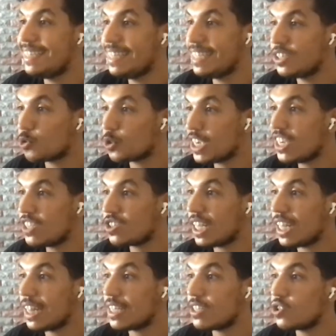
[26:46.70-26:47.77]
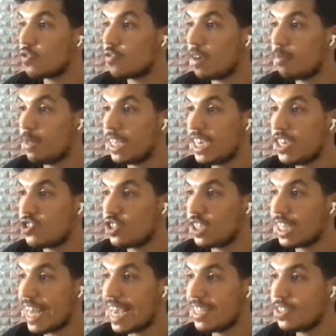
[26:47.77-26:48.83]
create a list of application
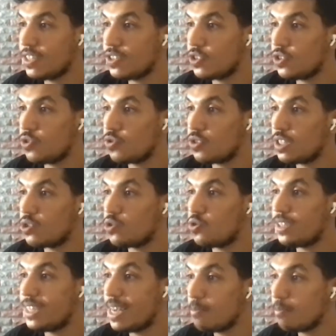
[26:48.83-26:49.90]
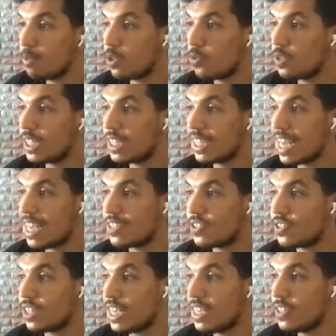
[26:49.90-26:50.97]
classes using the dump loaded
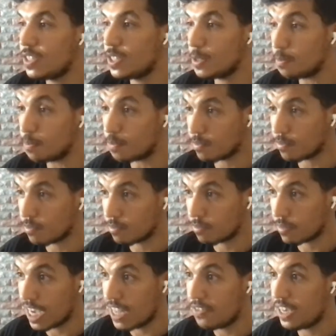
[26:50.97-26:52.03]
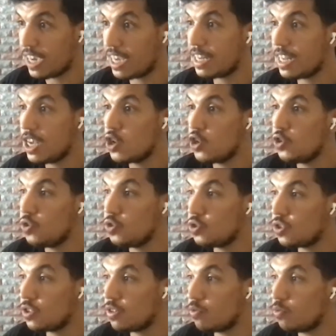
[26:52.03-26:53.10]
classes list. And then
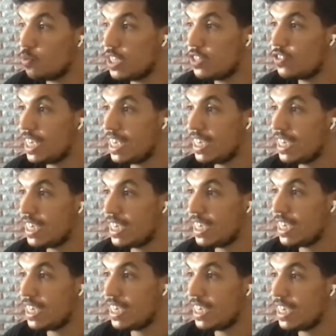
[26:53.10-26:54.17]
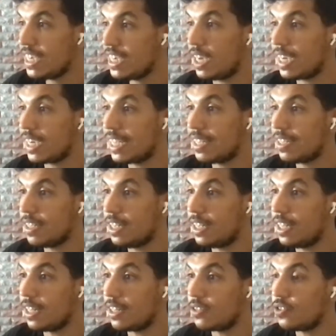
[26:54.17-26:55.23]
we take this the
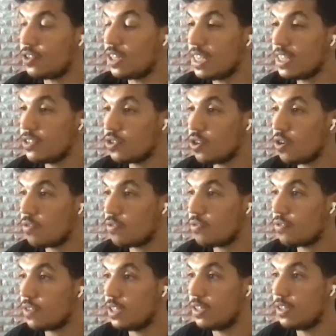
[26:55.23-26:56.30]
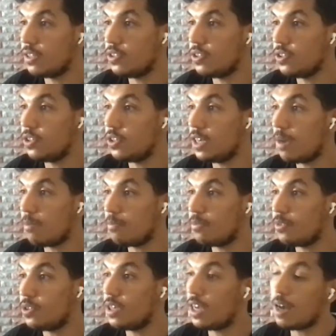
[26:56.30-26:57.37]
list of
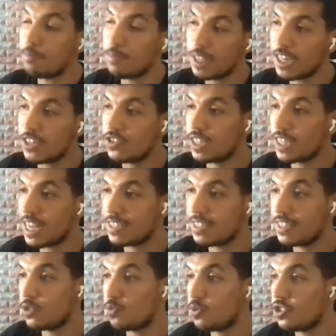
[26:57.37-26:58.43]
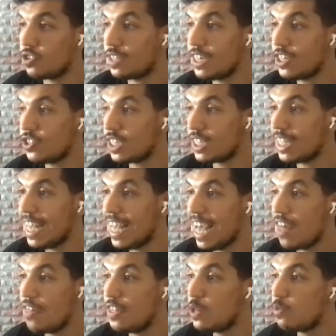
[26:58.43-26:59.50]
the application classes that we generated,
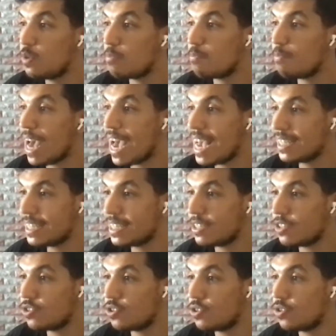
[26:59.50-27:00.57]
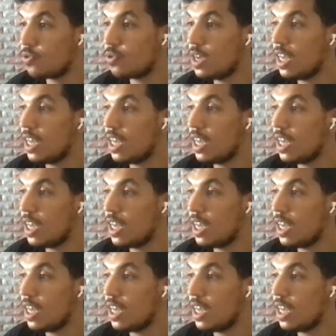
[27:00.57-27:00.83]
and then we pass it to